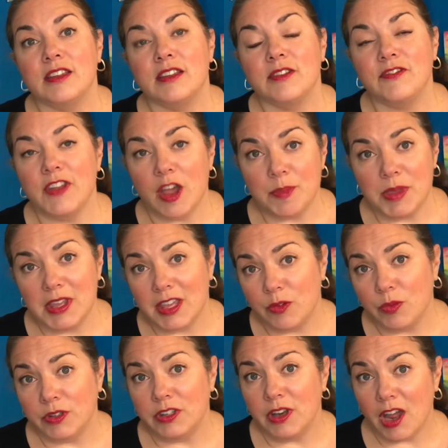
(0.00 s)
VIPKid
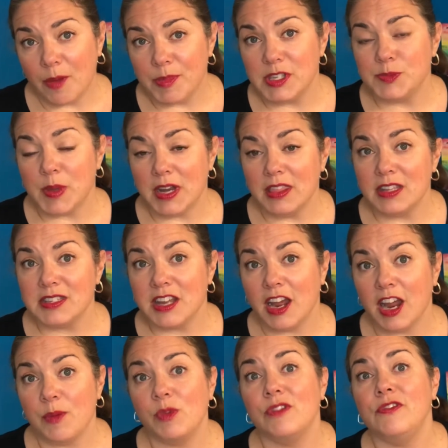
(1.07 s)
will not be spending the
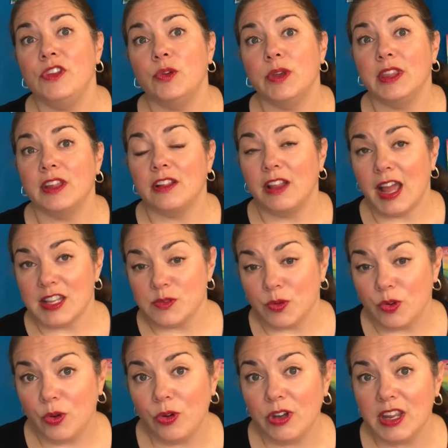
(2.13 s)
time reviewing the class
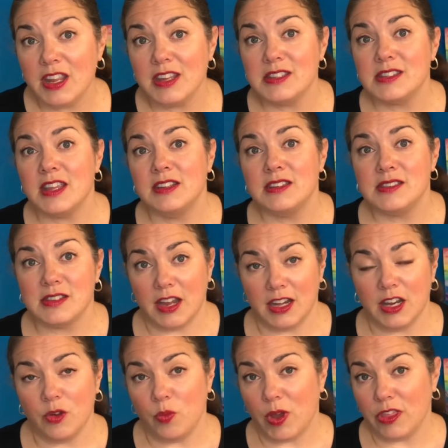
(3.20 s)
recordings and
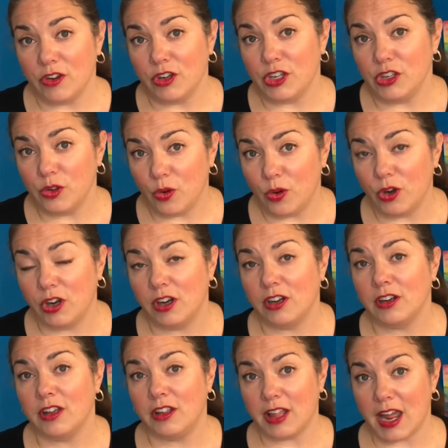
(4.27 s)
deciding whether your
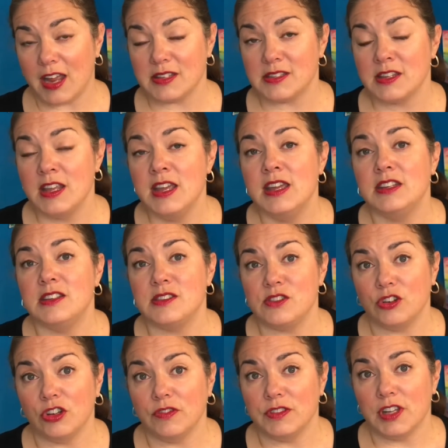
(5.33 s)
class
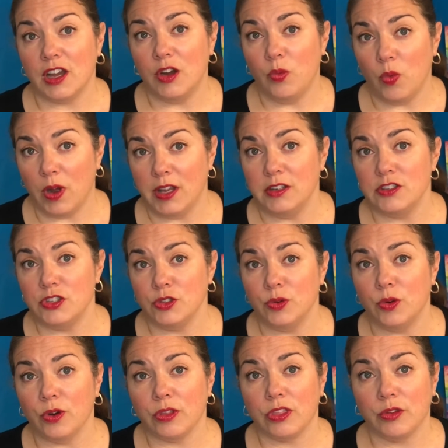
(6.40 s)
deserved a one, two,
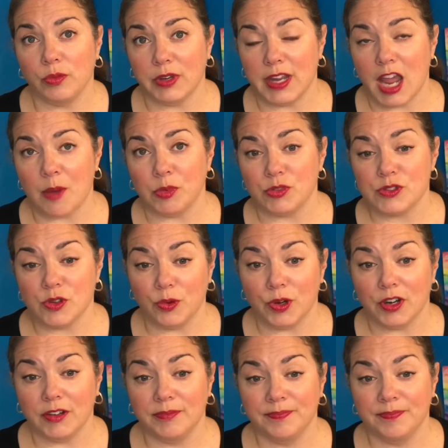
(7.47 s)
or three Apple score.